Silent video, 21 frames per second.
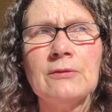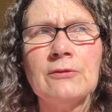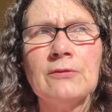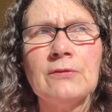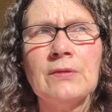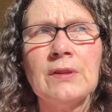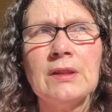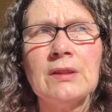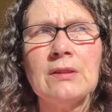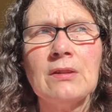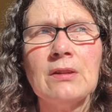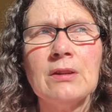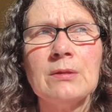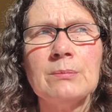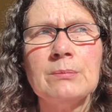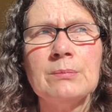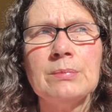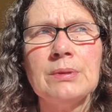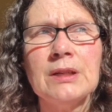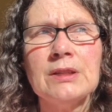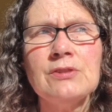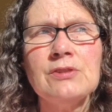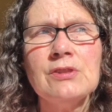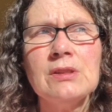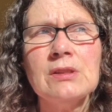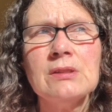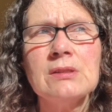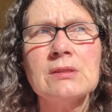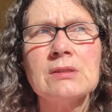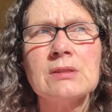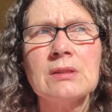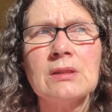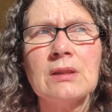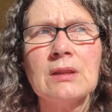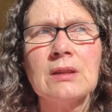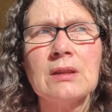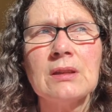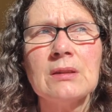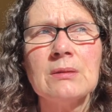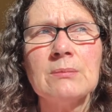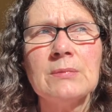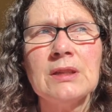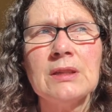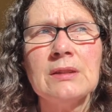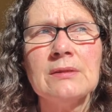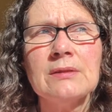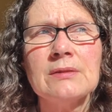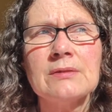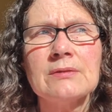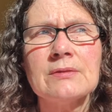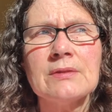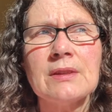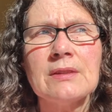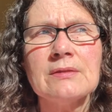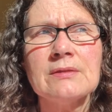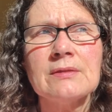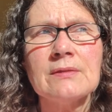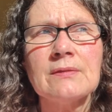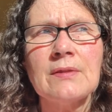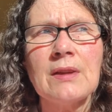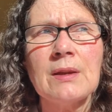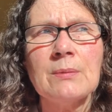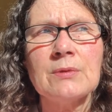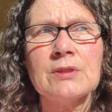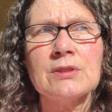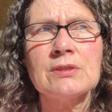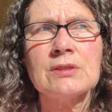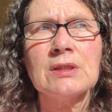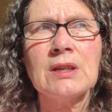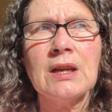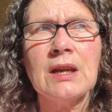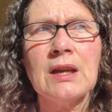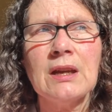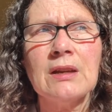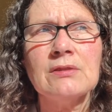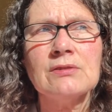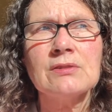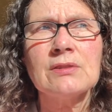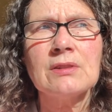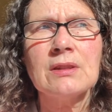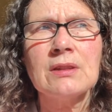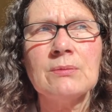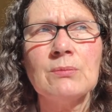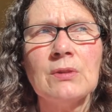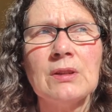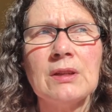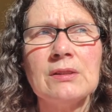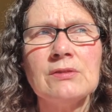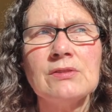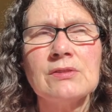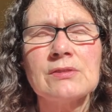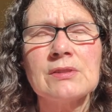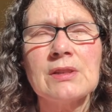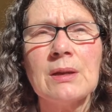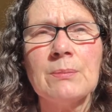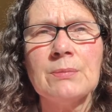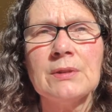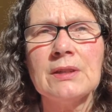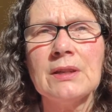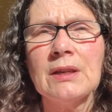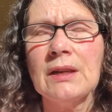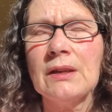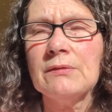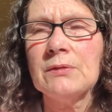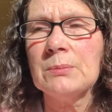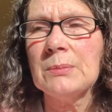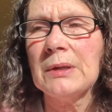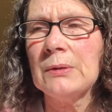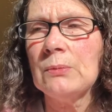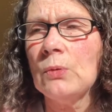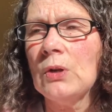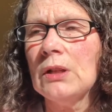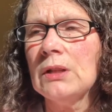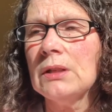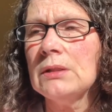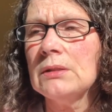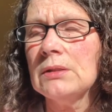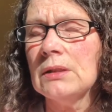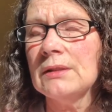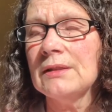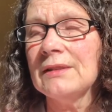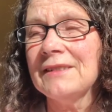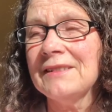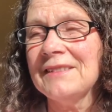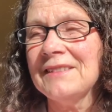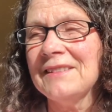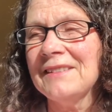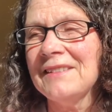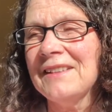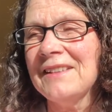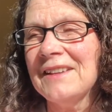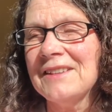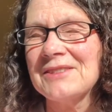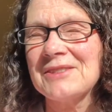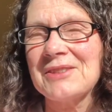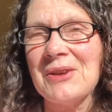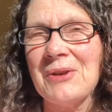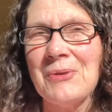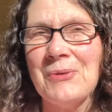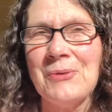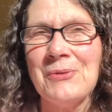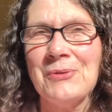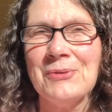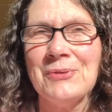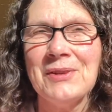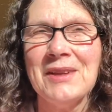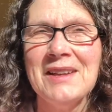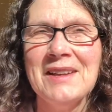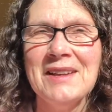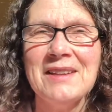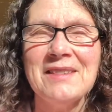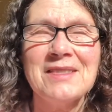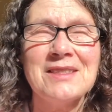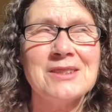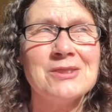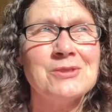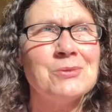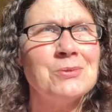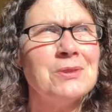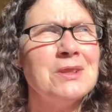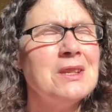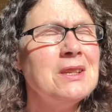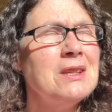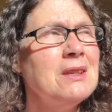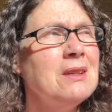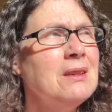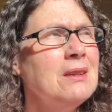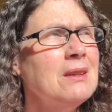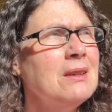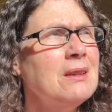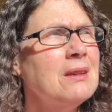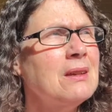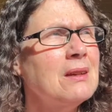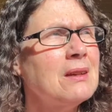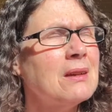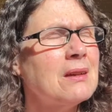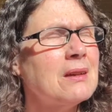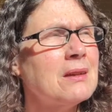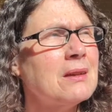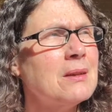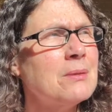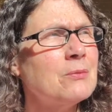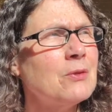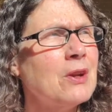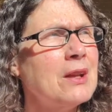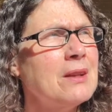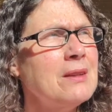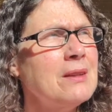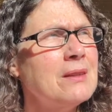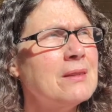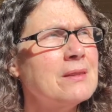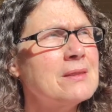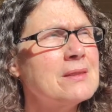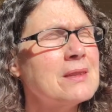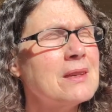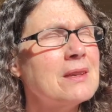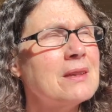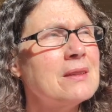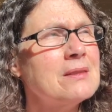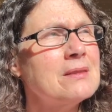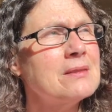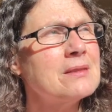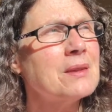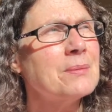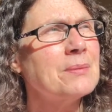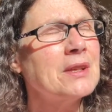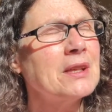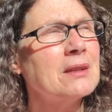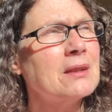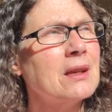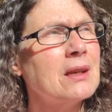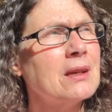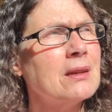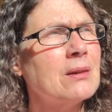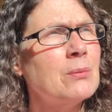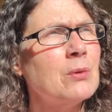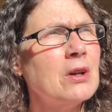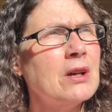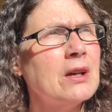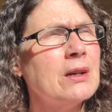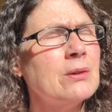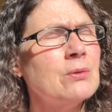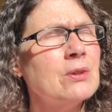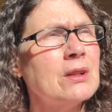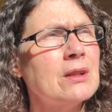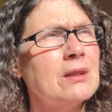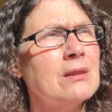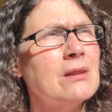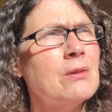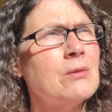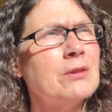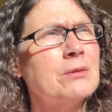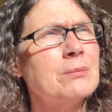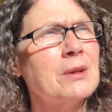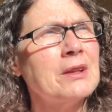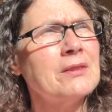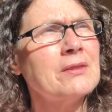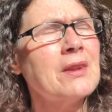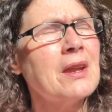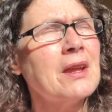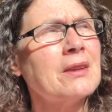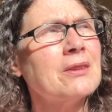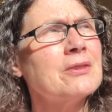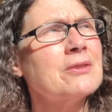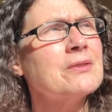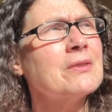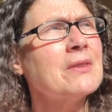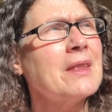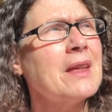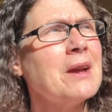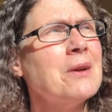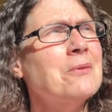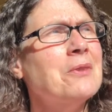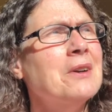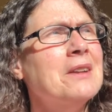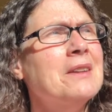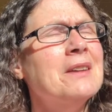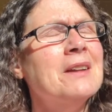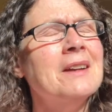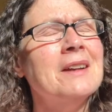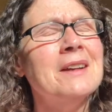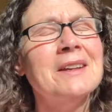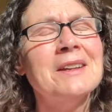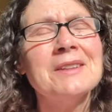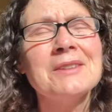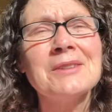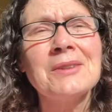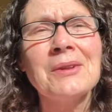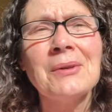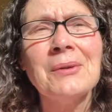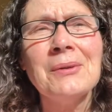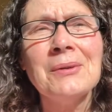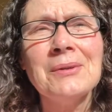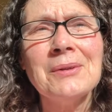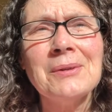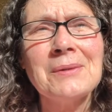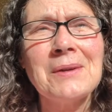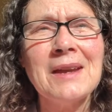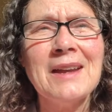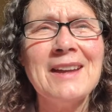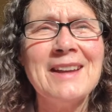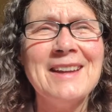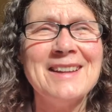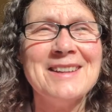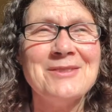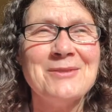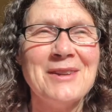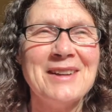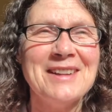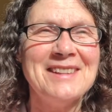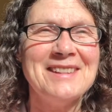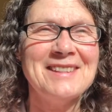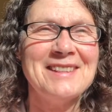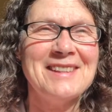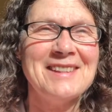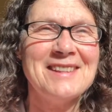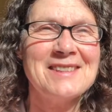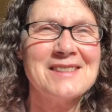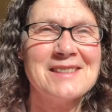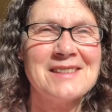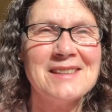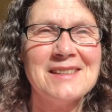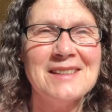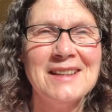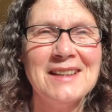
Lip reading: fit our budget in the sense of how much cash that I just happened to have in my wallet. So the tree, Randy had said something like, well, I really lowered my standards for that one. So, okay, well, it's a